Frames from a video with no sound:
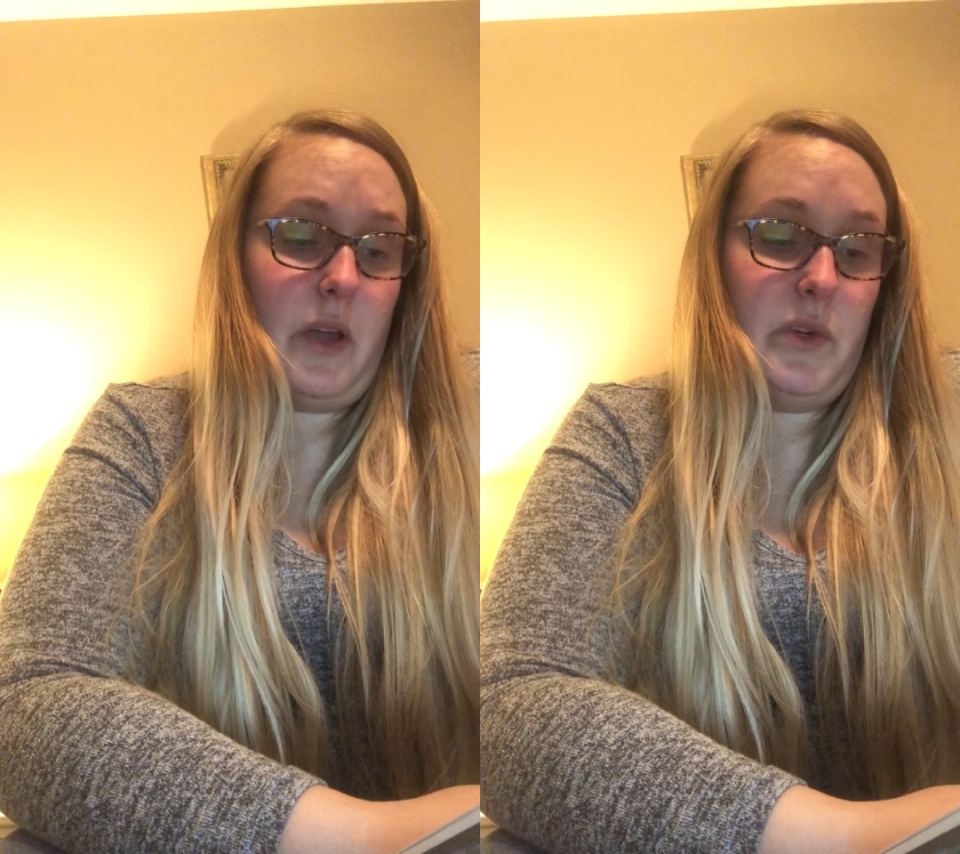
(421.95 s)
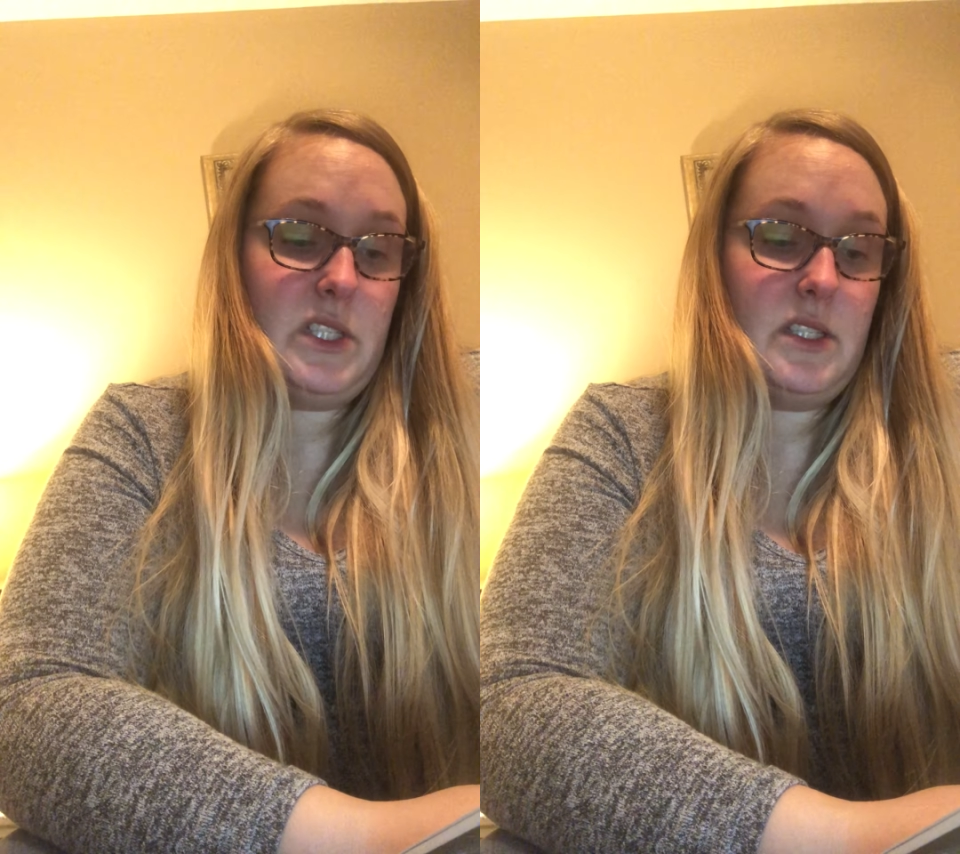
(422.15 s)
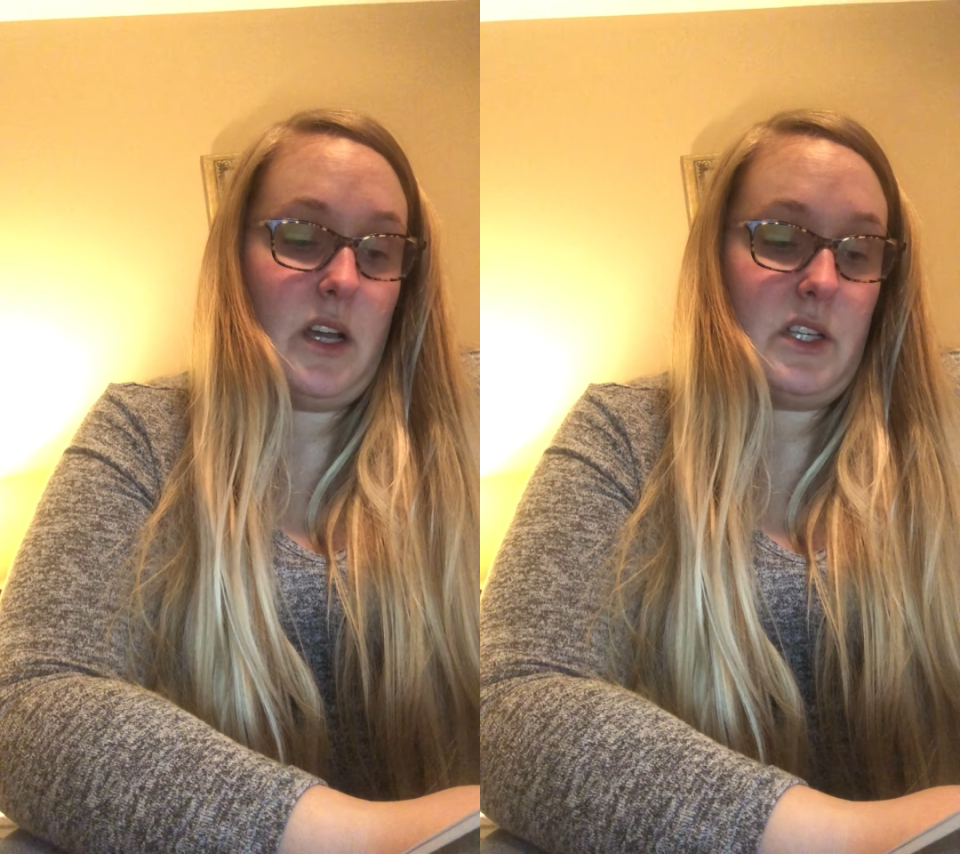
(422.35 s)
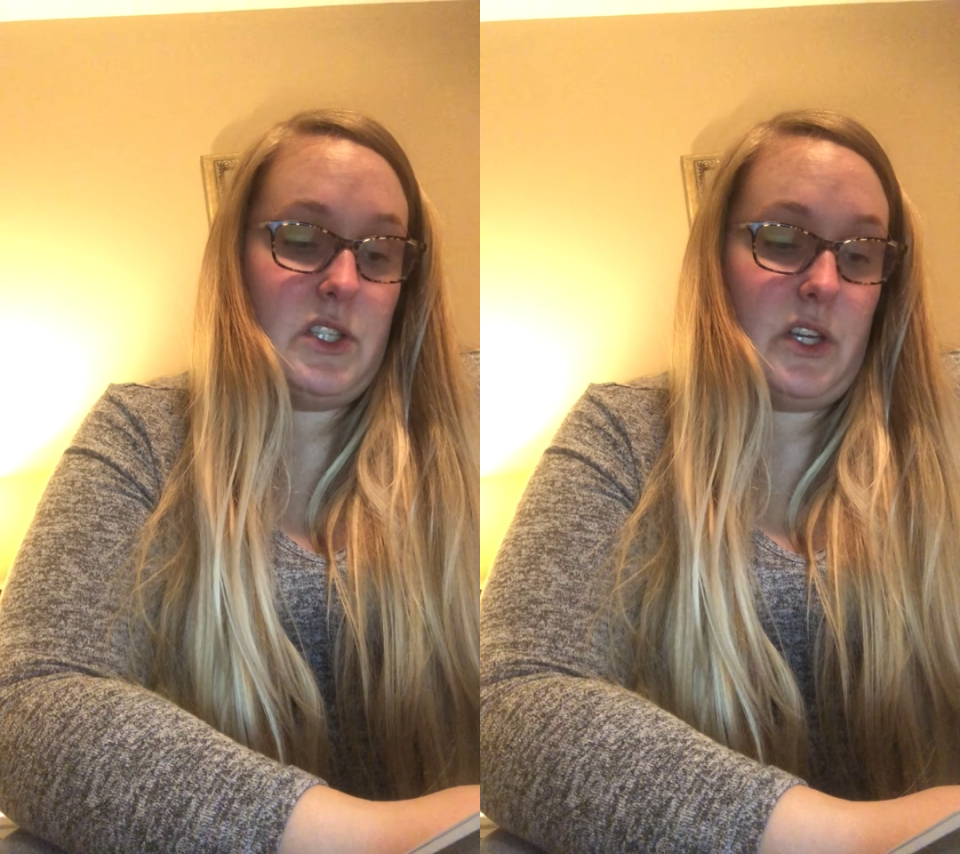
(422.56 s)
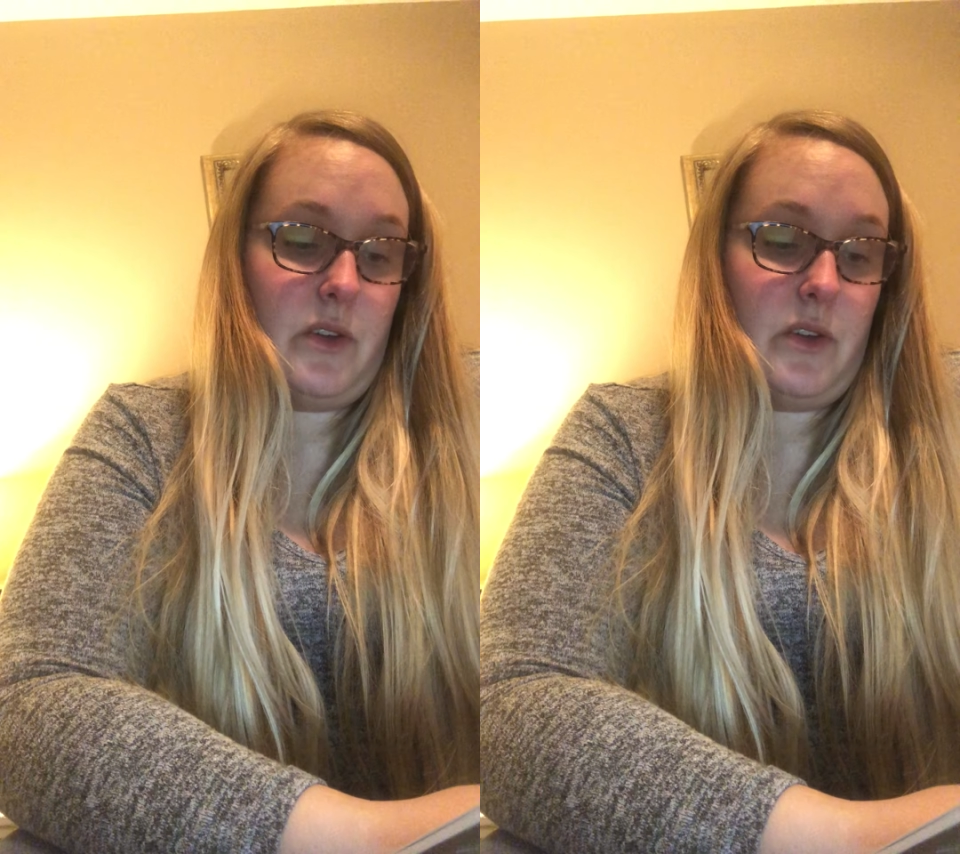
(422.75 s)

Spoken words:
I want to talk to